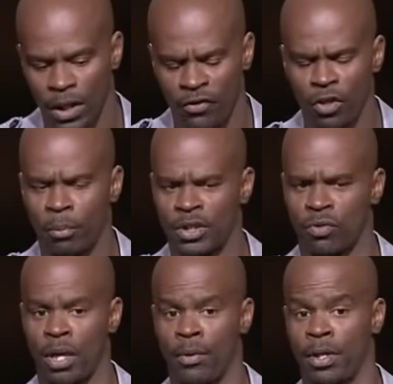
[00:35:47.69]
if you don't
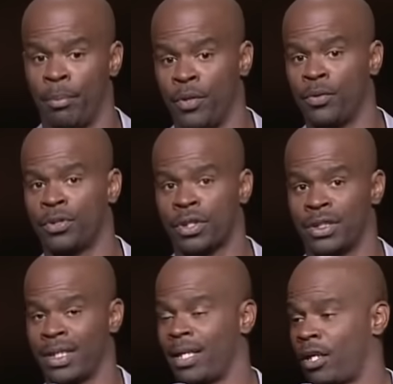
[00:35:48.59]
mess around with computers,
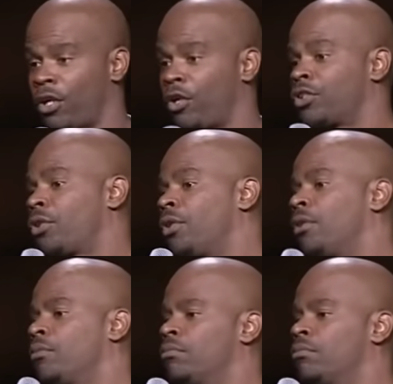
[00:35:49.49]
because it got a cursor.